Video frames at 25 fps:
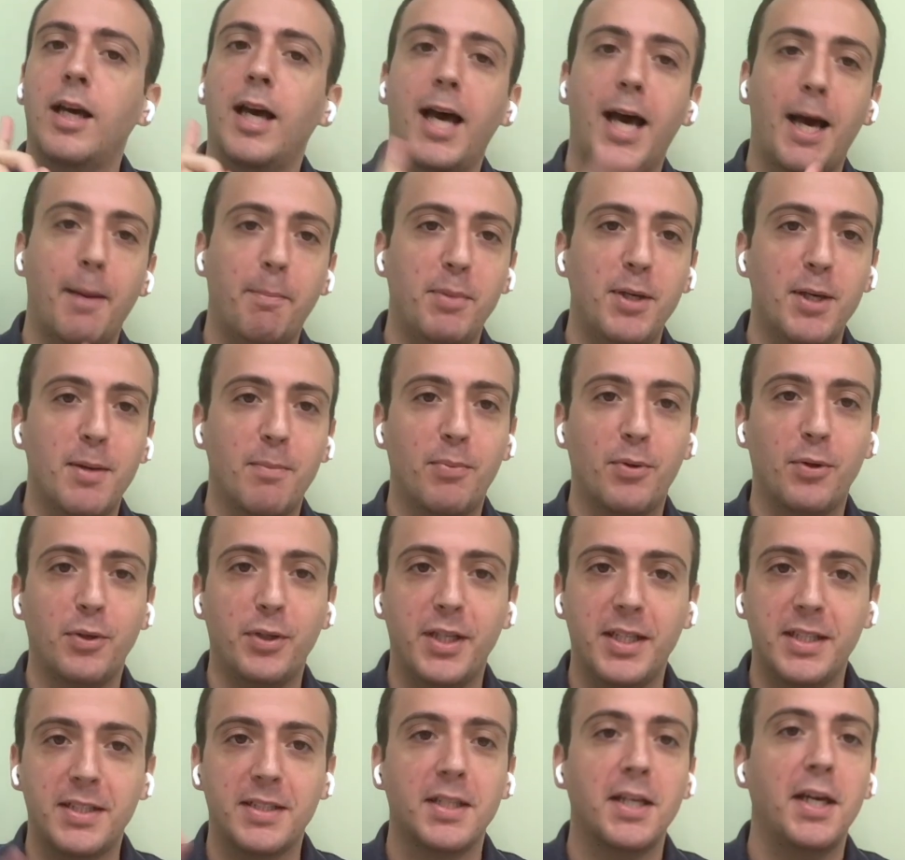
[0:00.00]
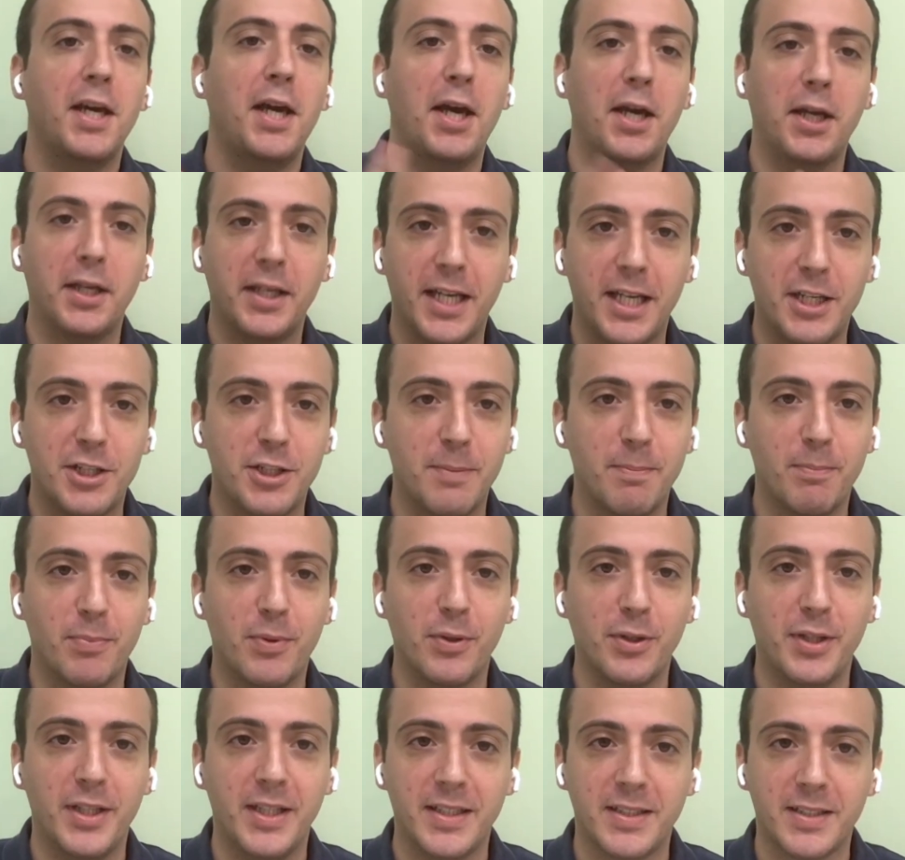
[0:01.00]
happy employees, engaged
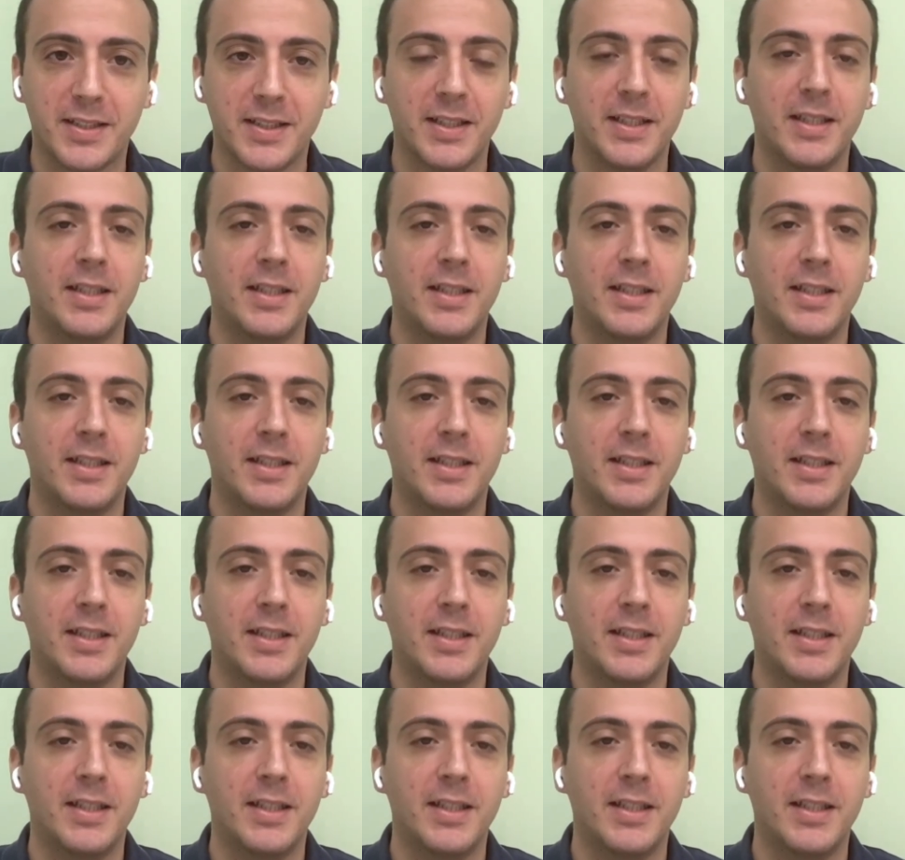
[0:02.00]
employees,